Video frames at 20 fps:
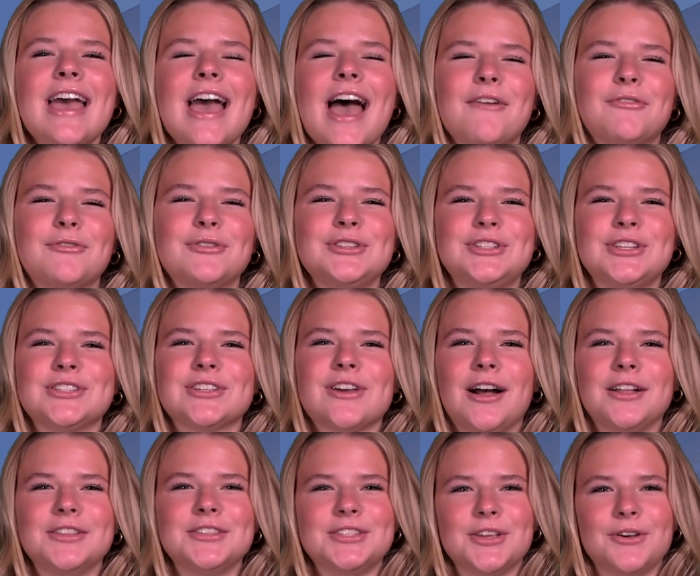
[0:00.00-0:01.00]
everyone's just
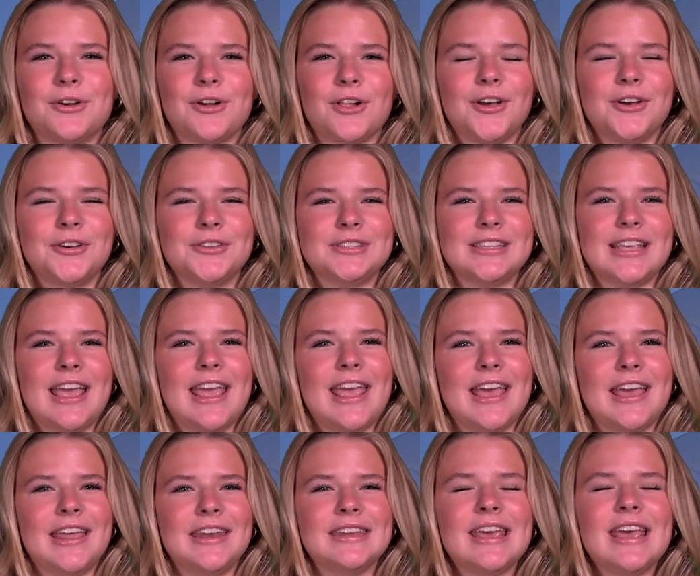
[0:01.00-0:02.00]
gotten so close,
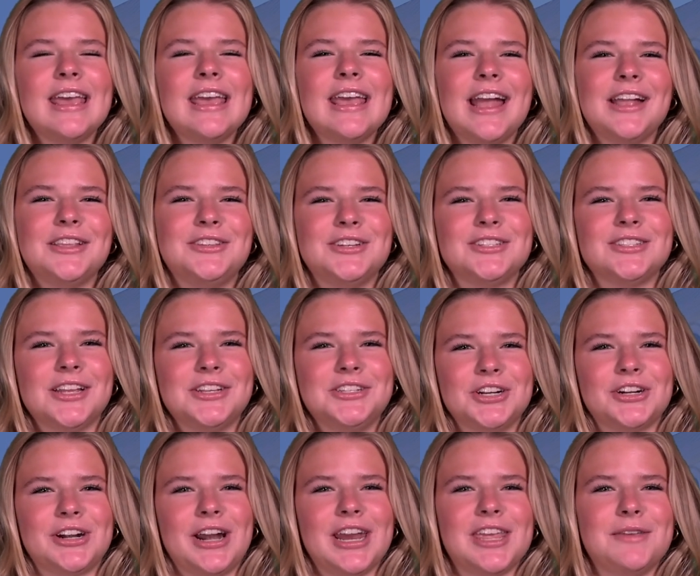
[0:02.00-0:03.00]
and it's just such
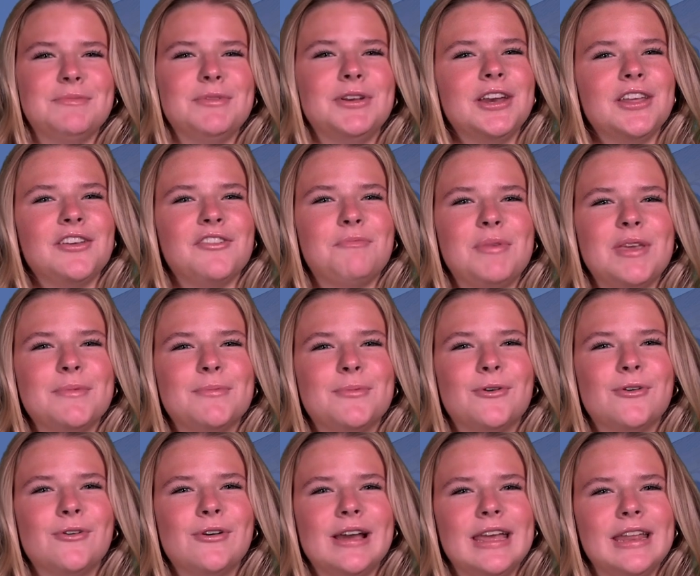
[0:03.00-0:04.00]
a great community of
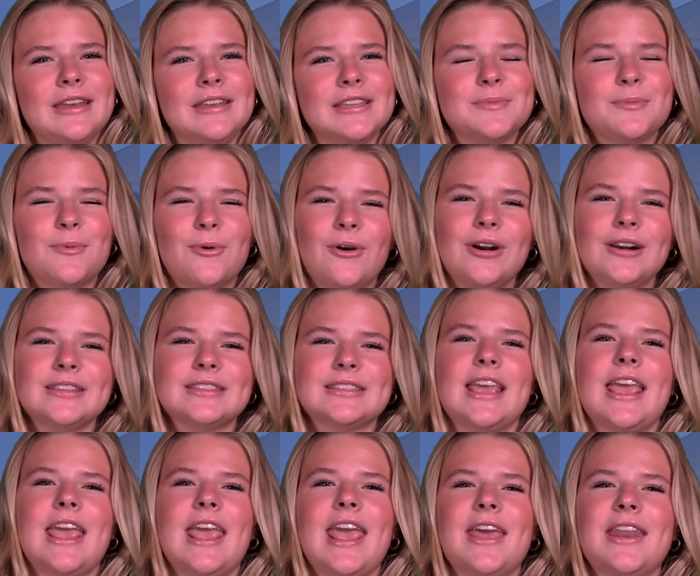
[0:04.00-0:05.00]
people in sports
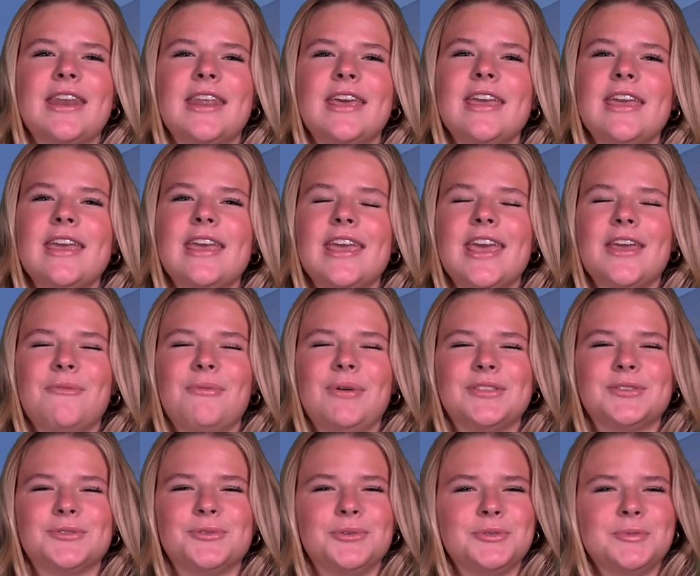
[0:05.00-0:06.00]
and, and
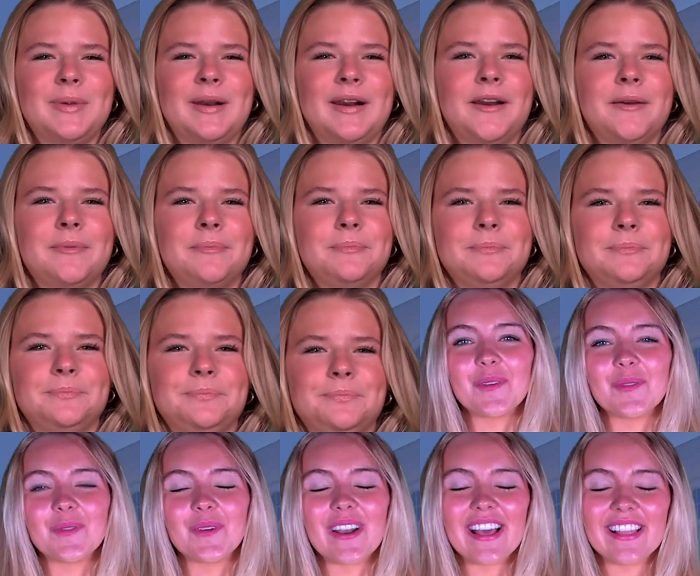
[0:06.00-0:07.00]
with school spirit.
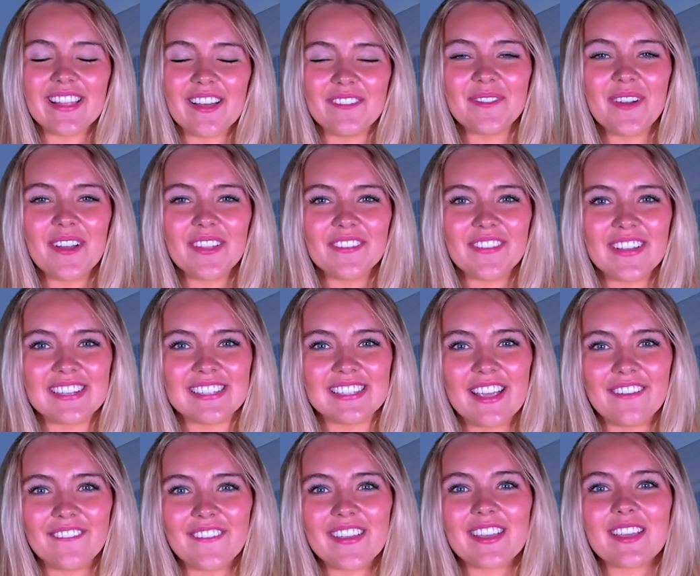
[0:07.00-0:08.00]
What I love about the
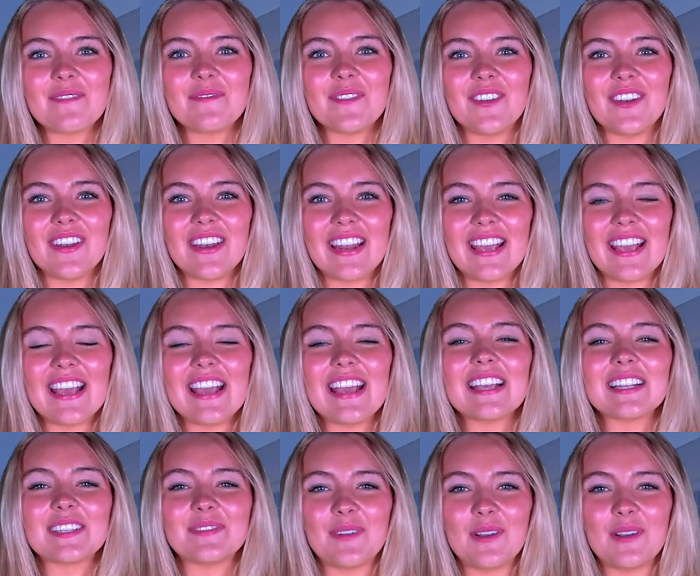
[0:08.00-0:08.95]
Vestavia community is